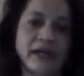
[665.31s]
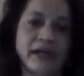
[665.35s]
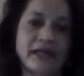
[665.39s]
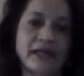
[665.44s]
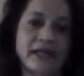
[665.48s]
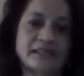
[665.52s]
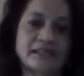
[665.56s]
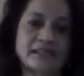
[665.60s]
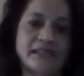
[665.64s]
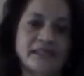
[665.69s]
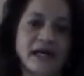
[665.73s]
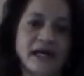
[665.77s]

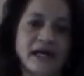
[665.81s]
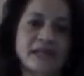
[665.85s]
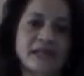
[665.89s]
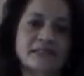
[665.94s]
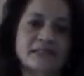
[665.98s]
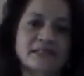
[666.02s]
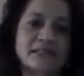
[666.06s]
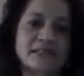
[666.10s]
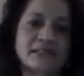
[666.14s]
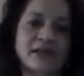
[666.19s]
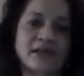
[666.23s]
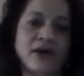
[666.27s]
Head
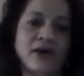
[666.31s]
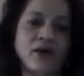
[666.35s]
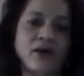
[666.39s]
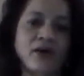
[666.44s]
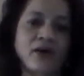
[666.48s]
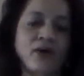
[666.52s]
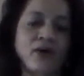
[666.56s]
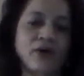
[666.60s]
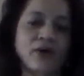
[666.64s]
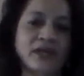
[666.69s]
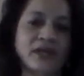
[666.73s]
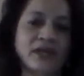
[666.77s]
Start's
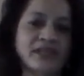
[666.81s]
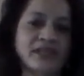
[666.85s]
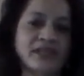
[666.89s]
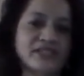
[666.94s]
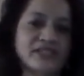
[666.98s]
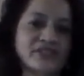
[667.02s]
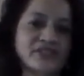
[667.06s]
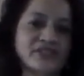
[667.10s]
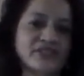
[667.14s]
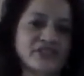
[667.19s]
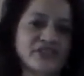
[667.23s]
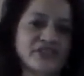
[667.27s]

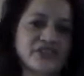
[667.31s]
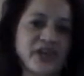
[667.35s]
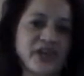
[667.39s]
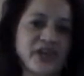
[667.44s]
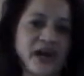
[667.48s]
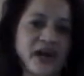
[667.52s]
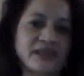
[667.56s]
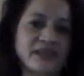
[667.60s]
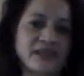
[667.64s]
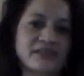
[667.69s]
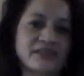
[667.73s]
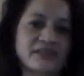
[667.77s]
organization
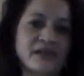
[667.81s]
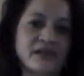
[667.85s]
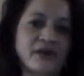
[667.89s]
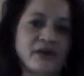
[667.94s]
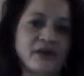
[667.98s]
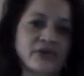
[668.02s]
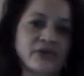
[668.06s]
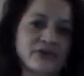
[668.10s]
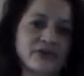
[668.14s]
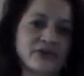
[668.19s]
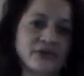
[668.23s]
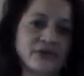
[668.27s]
charts
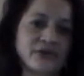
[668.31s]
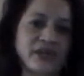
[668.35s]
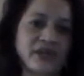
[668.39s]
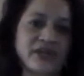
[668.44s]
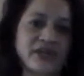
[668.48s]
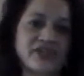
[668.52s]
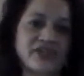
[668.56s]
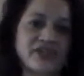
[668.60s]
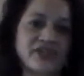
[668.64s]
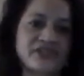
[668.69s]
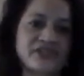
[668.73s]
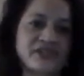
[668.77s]
show
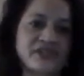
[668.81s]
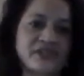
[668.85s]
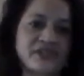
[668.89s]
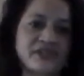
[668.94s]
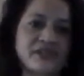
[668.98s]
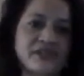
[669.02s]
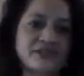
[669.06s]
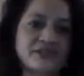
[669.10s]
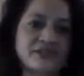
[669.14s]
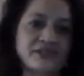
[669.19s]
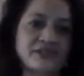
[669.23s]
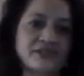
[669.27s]
the
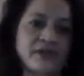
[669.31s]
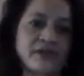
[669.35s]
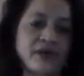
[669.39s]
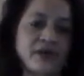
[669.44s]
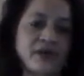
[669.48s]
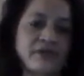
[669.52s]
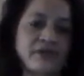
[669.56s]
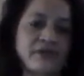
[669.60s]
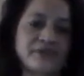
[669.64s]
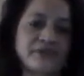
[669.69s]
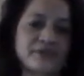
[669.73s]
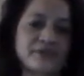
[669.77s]
agencies
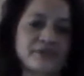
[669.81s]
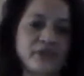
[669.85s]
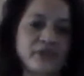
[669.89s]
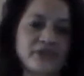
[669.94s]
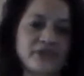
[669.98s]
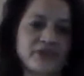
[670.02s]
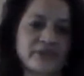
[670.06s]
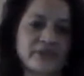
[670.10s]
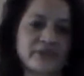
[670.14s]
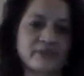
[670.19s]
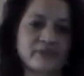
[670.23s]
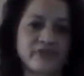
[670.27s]

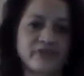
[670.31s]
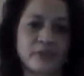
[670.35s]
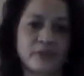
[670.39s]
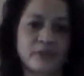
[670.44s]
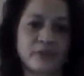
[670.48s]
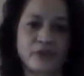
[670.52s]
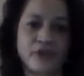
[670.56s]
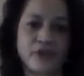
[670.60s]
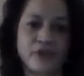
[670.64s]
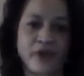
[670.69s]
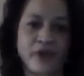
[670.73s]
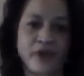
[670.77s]
responsible for
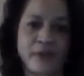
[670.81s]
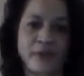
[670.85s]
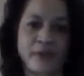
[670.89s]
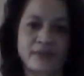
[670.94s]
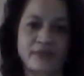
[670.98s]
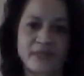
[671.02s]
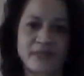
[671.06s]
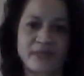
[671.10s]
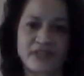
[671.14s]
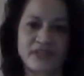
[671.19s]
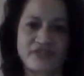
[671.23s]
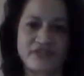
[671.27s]
program
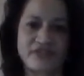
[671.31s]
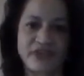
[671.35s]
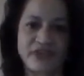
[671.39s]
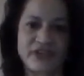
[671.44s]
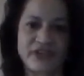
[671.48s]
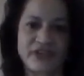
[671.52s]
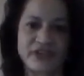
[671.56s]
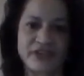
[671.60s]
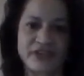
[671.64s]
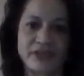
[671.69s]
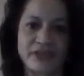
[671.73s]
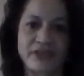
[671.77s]

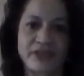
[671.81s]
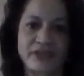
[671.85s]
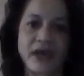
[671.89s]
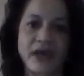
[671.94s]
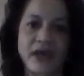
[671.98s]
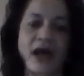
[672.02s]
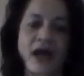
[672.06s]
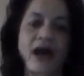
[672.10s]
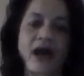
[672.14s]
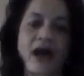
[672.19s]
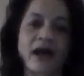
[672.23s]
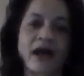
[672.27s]

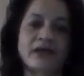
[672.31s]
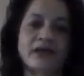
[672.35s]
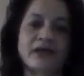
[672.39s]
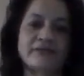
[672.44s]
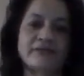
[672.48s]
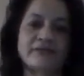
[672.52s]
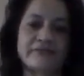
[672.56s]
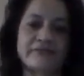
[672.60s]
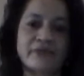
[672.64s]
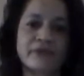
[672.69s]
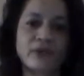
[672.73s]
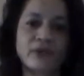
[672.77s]
administration and
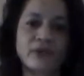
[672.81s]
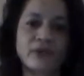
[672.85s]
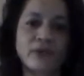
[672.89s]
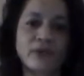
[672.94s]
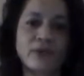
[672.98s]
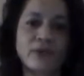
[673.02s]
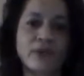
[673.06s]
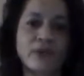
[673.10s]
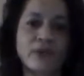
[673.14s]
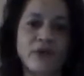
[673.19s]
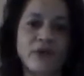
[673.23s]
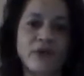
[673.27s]
the
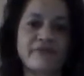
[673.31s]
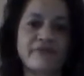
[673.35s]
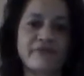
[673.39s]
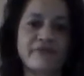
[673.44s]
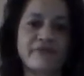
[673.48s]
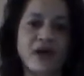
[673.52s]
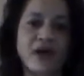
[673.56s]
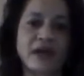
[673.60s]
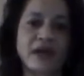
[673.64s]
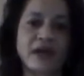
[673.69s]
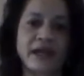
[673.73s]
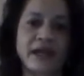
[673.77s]
flow of
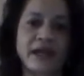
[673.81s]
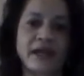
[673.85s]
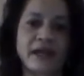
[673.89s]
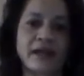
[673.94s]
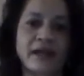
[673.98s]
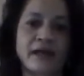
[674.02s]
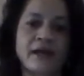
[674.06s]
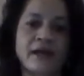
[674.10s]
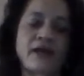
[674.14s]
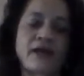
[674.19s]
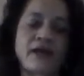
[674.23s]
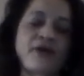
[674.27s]

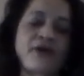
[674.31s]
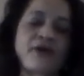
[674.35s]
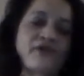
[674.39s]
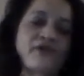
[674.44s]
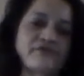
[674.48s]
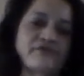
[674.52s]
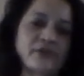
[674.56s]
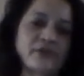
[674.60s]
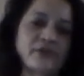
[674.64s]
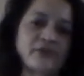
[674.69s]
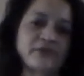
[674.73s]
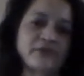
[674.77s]
funding
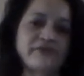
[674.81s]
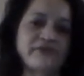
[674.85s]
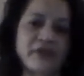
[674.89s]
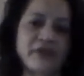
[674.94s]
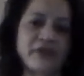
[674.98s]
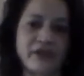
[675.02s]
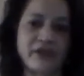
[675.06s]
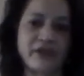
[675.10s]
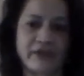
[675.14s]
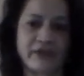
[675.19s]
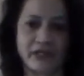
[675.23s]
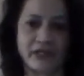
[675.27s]
from the
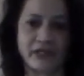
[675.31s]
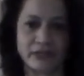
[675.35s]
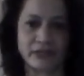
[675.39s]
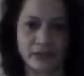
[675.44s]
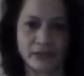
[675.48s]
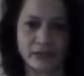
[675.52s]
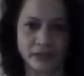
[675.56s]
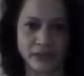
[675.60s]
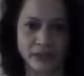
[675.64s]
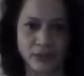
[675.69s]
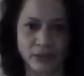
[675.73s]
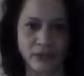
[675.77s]
federal
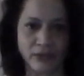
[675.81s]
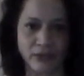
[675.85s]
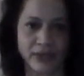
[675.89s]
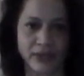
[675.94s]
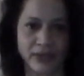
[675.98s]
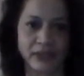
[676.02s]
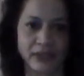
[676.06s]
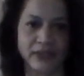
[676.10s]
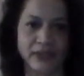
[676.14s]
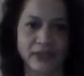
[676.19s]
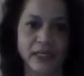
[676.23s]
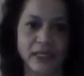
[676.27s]
to the
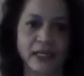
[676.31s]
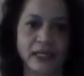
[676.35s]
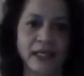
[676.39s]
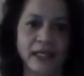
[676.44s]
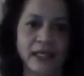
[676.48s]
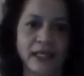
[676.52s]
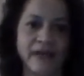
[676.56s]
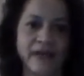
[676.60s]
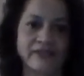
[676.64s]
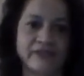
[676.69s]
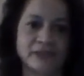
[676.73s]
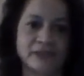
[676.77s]
local
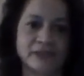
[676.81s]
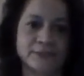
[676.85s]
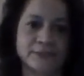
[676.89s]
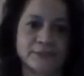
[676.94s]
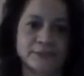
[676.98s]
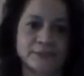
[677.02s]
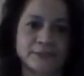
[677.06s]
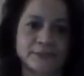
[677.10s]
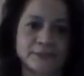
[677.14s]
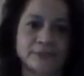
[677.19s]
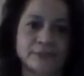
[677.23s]
level.